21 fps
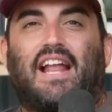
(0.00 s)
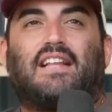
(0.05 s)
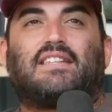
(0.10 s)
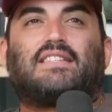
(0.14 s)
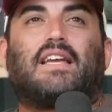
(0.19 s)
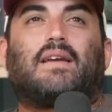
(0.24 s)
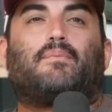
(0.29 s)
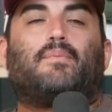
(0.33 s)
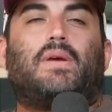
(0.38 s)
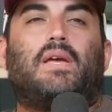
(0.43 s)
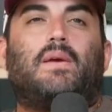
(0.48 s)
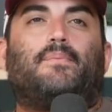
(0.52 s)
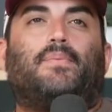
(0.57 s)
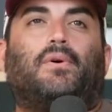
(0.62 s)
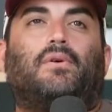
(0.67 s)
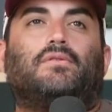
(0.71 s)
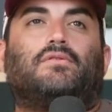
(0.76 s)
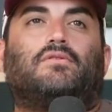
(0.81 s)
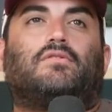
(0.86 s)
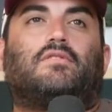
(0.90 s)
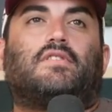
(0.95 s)
And it's like
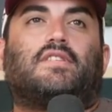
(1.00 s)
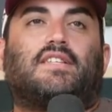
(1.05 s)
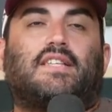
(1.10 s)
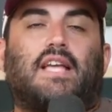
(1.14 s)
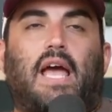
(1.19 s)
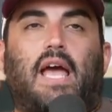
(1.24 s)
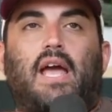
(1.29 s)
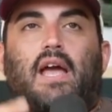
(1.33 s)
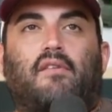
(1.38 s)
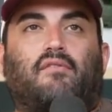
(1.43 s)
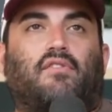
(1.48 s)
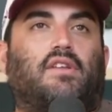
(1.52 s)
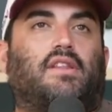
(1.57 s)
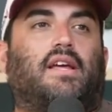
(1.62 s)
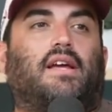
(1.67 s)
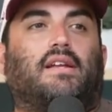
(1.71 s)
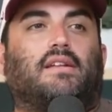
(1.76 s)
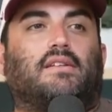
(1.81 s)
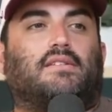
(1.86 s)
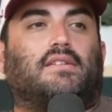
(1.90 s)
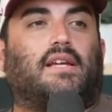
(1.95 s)
people say
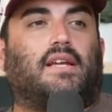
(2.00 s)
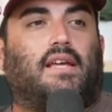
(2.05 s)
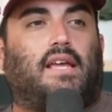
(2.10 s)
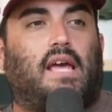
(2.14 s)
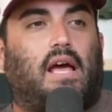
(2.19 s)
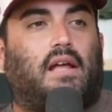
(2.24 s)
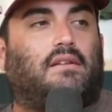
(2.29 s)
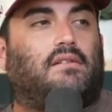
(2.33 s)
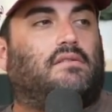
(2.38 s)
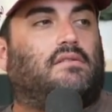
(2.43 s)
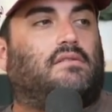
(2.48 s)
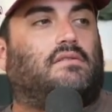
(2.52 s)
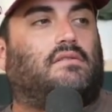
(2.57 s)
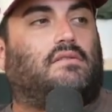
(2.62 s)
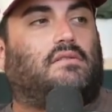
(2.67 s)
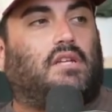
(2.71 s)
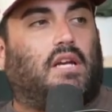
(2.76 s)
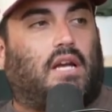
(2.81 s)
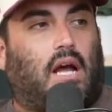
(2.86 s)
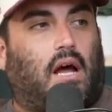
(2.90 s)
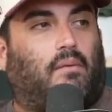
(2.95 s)
everything to get
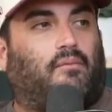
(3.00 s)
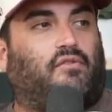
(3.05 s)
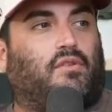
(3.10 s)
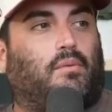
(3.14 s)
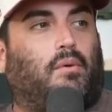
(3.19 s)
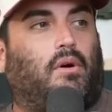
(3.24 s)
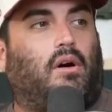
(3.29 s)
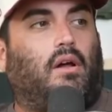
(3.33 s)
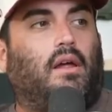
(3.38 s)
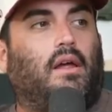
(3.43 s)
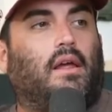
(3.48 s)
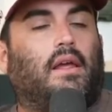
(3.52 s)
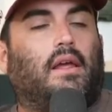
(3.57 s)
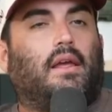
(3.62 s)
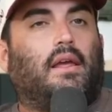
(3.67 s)
to comfortable.